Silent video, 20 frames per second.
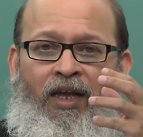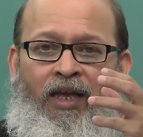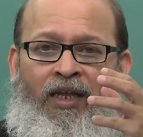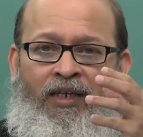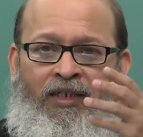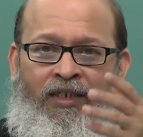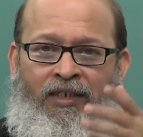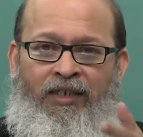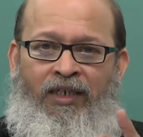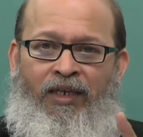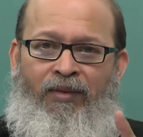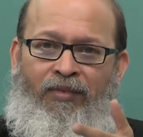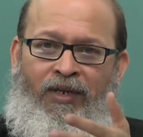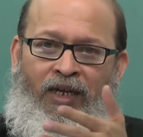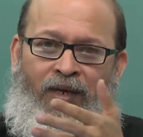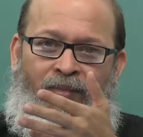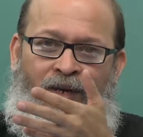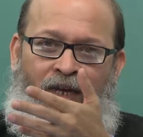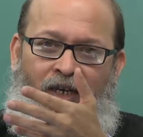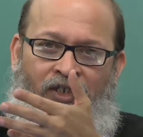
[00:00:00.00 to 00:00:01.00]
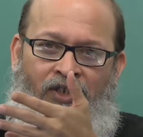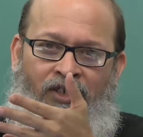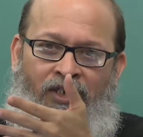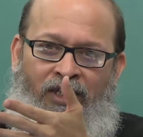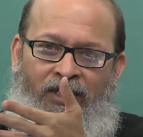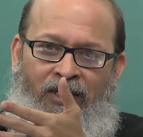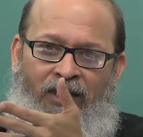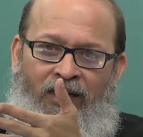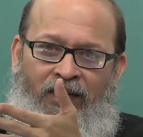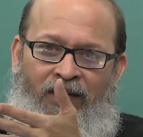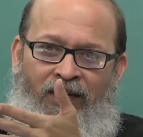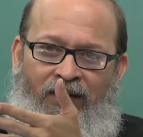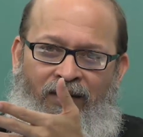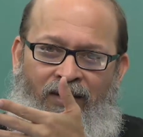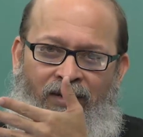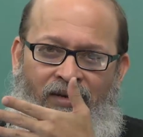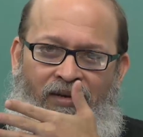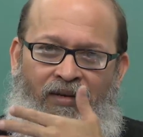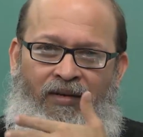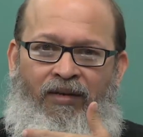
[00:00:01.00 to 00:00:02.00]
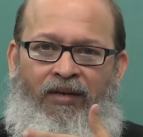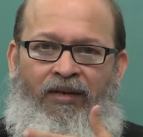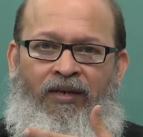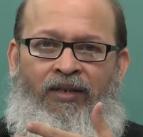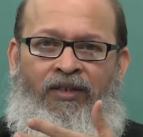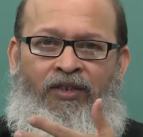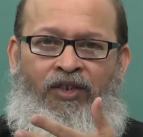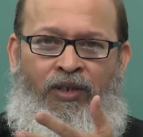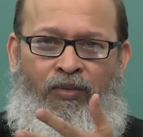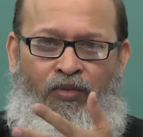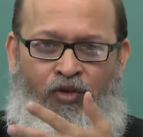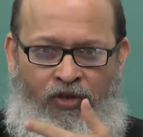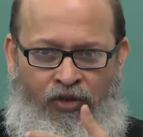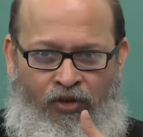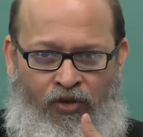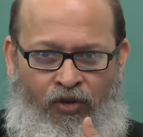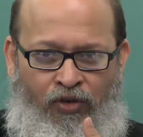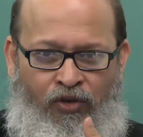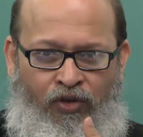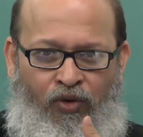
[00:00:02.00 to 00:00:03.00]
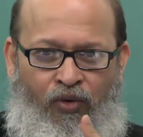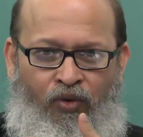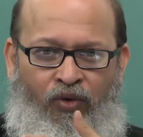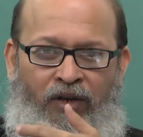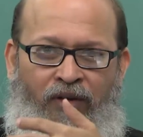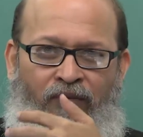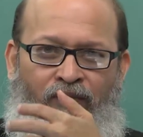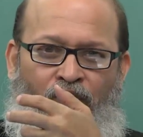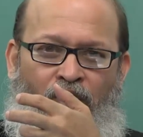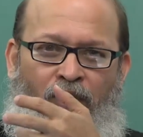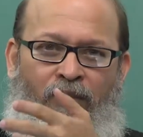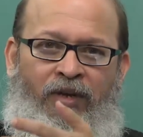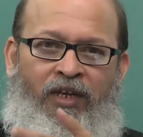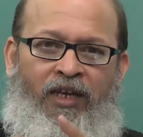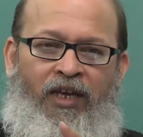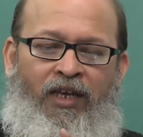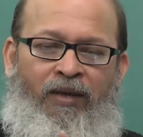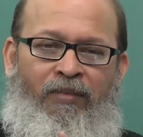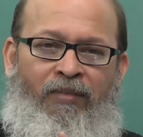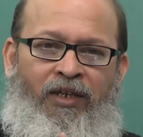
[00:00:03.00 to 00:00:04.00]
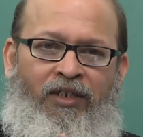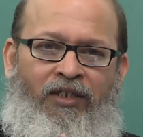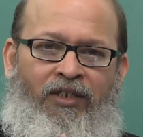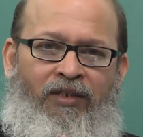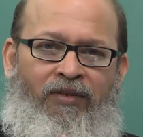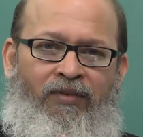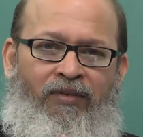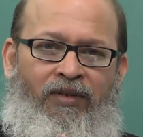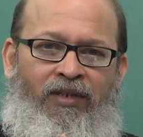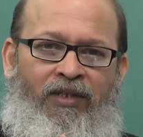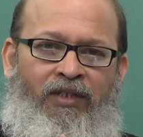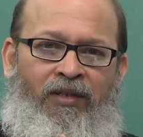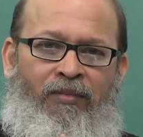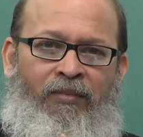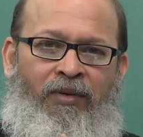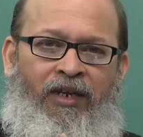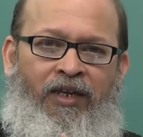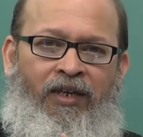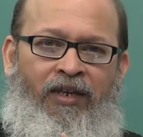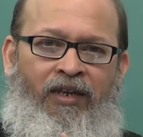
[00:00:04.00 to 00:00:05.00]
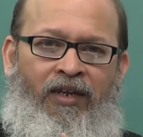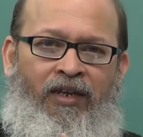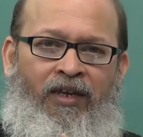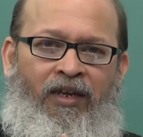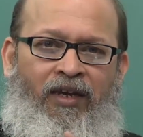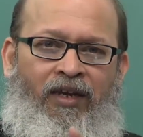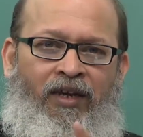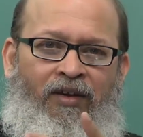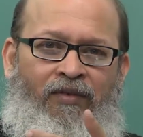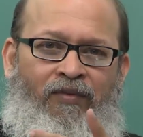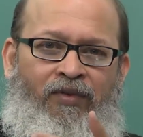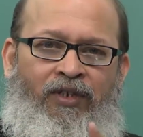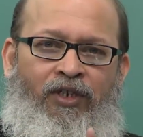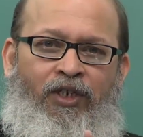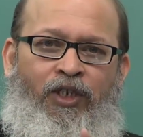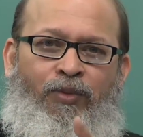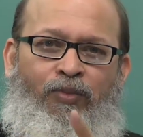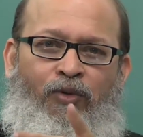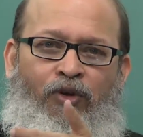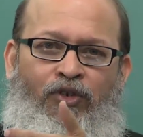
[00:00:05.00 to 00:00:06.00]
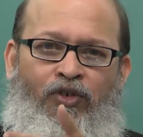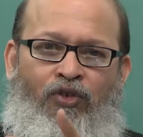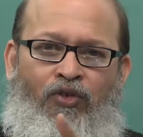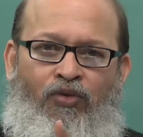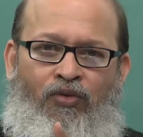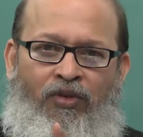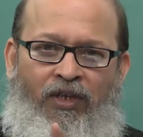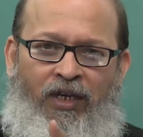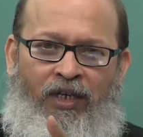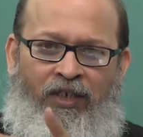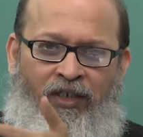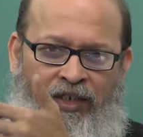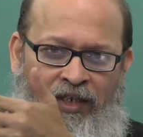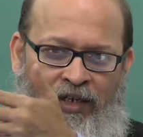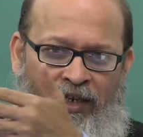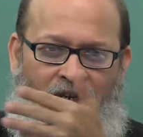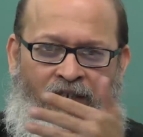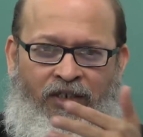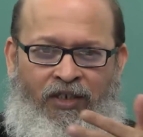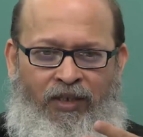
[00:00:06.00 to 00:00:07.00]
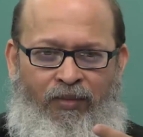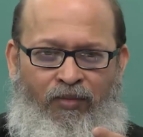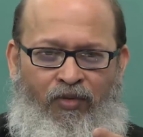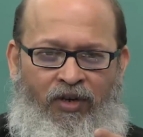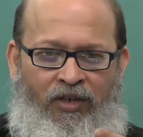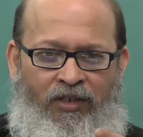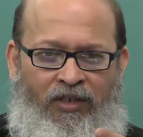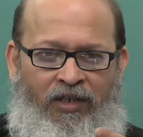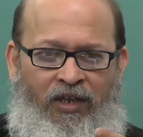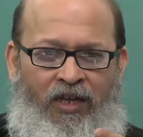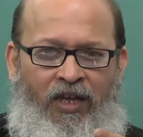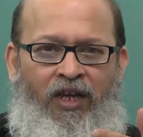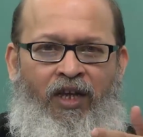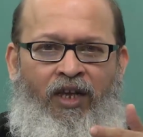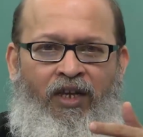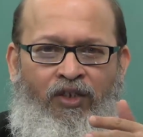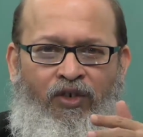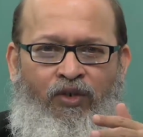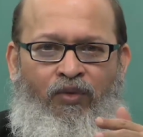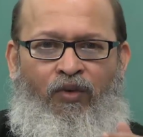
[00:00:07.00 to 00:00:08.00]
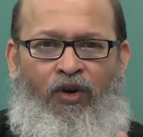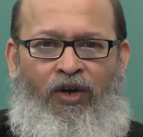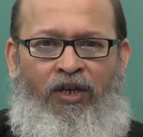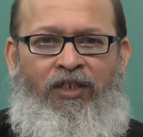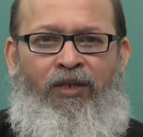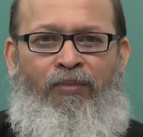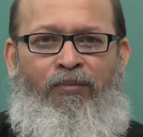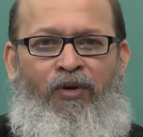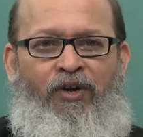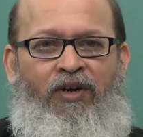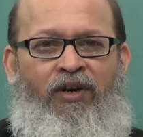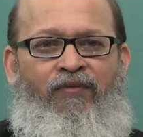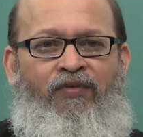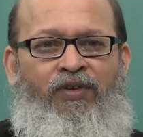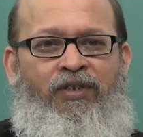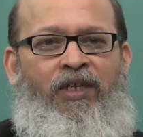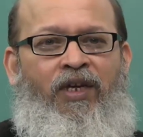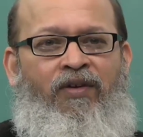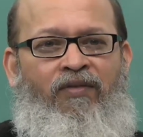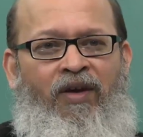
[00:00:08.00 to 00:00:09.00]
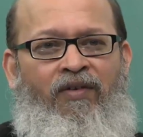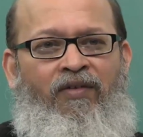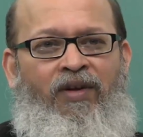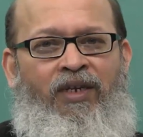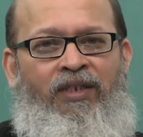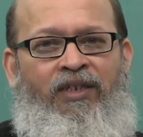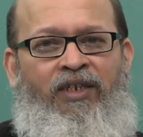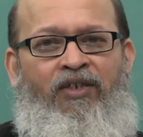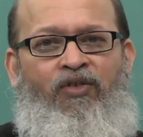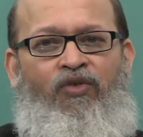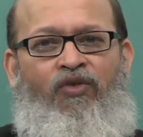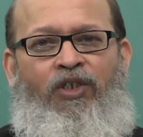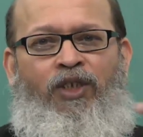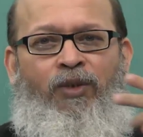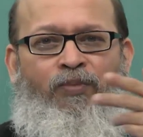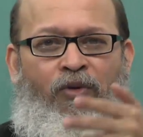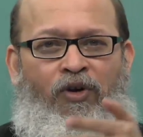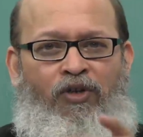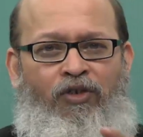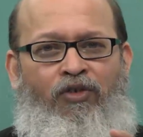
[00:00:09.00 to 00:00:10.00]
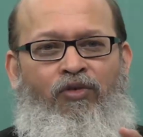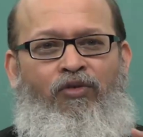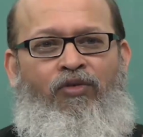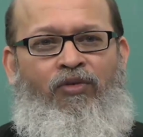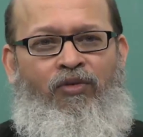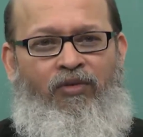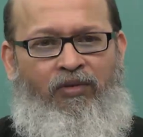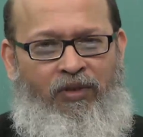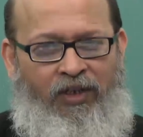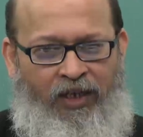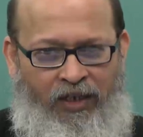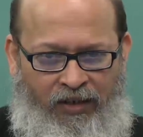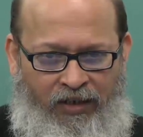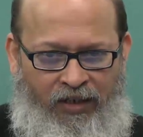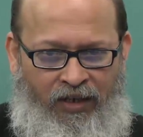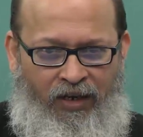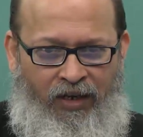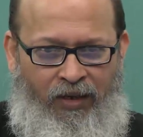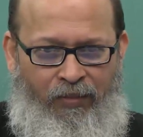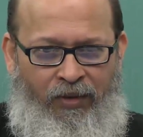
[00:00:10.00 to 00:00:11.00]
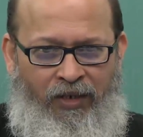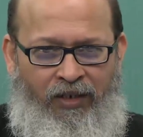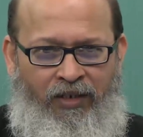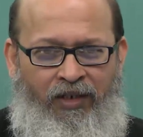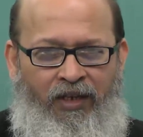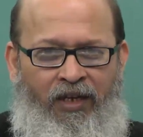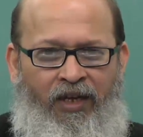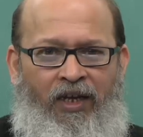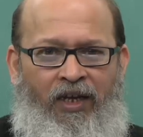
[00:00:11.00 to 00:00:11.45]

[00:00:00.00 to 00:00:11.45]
and at the same time external stimulus is also going, forming an image in the brain which responds to the external stimulus. So, what is important for survival is that you respond to the external image.